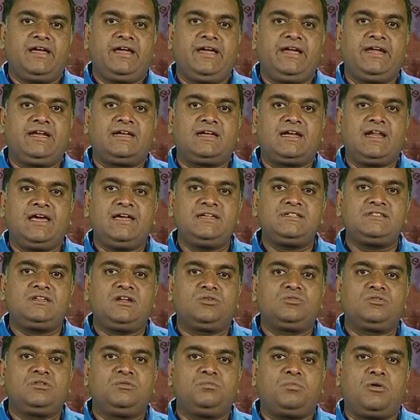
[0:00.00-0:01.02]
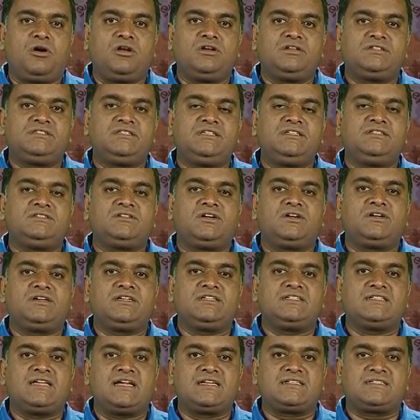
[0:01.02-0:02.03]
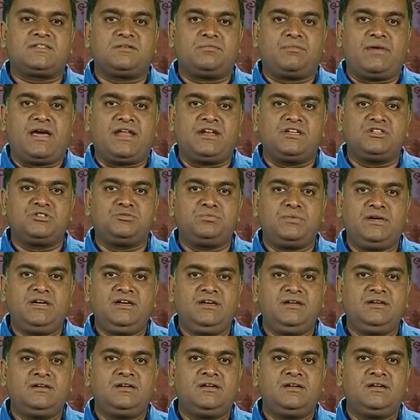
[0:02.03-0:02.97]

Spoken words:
It lays down the policies on disaster management,